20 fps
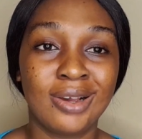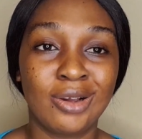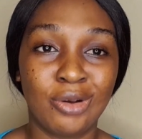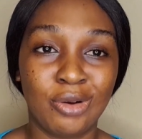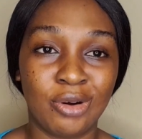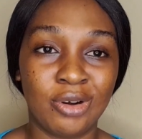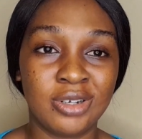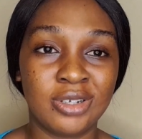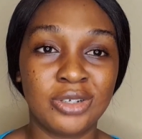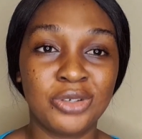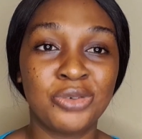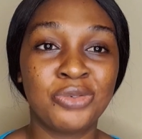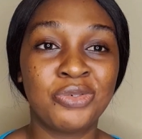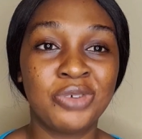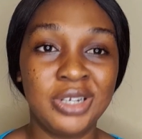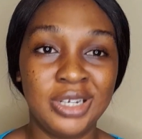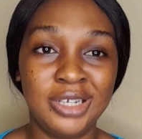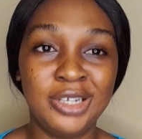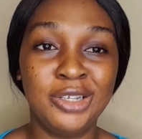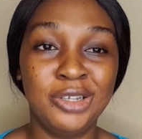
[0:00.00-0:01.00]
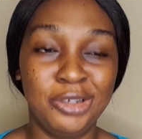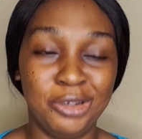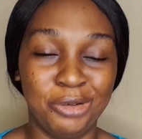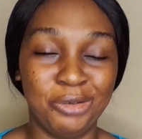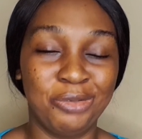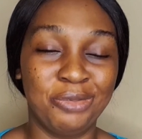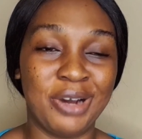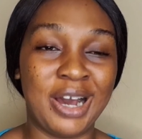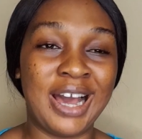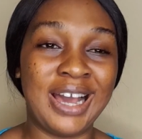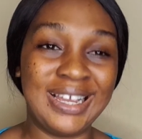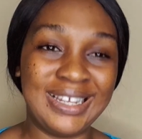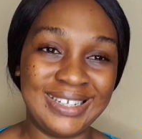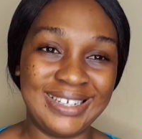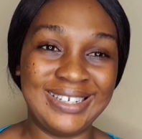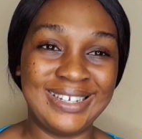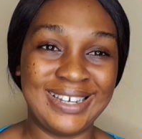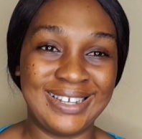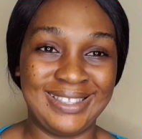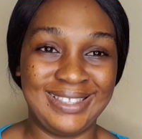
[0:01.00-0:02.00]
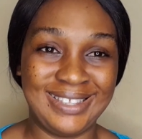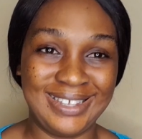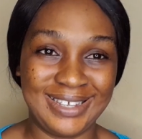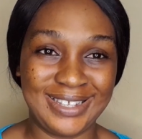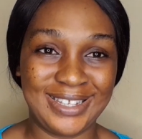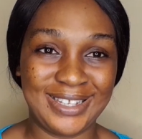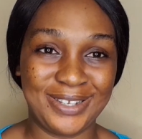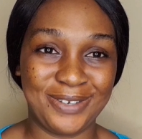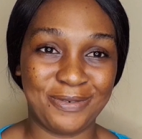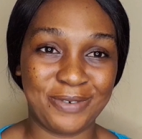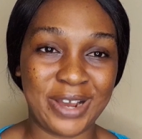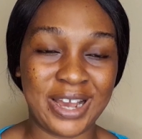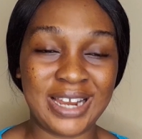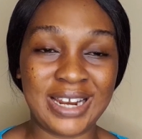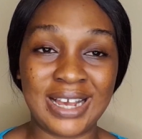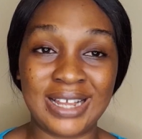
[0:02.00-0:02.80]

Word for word: God, you really knew I needed this, right?